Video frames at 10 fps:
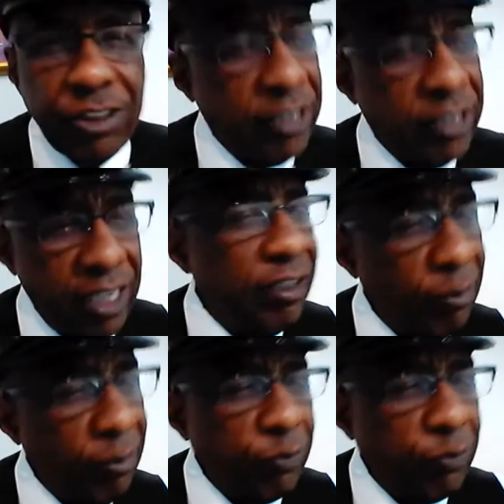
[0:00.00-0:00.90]
Got you
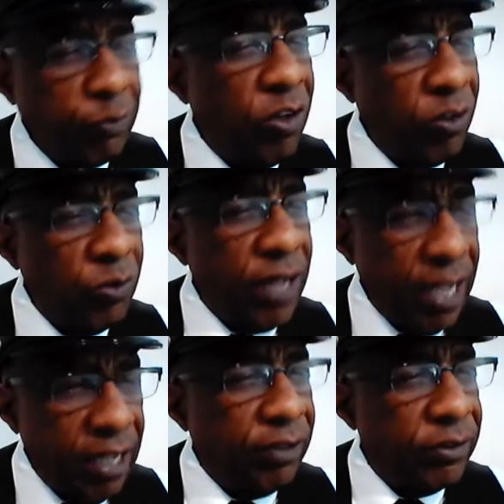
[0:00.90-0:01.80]
scared in front of your
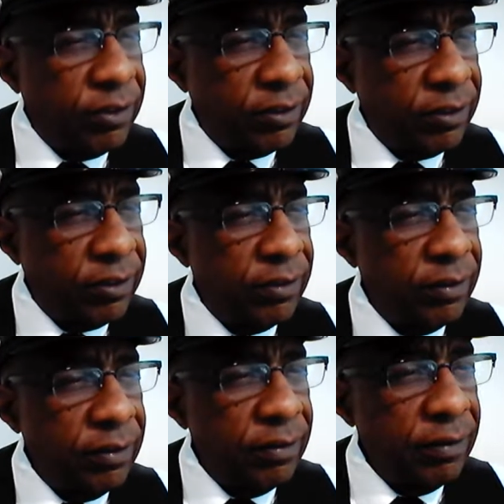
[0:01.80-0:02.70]
own house?
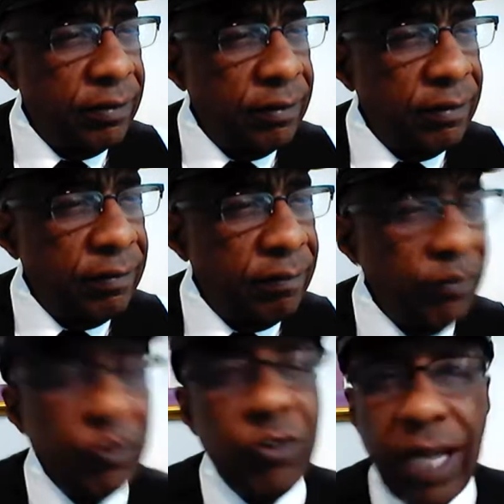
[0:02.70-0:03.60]
You
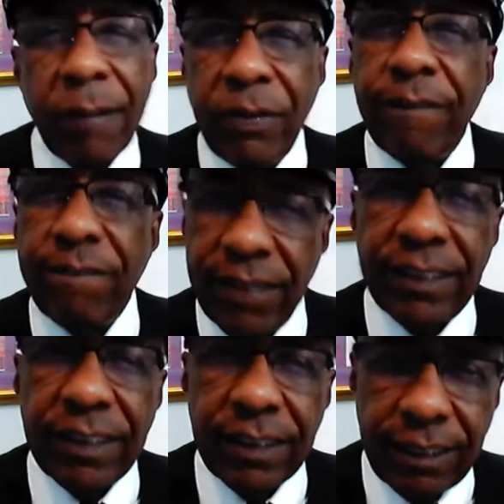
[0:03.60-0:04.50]
got to put
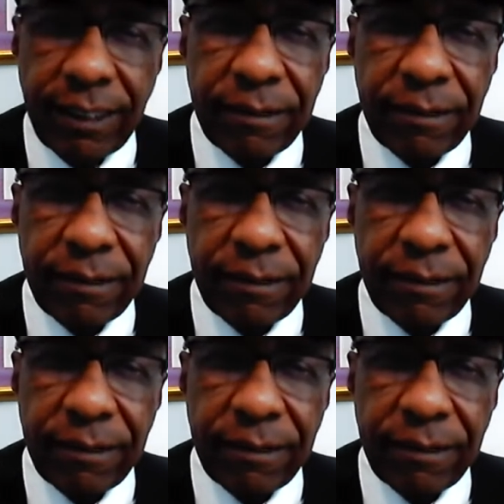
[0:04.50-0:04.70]
fences up.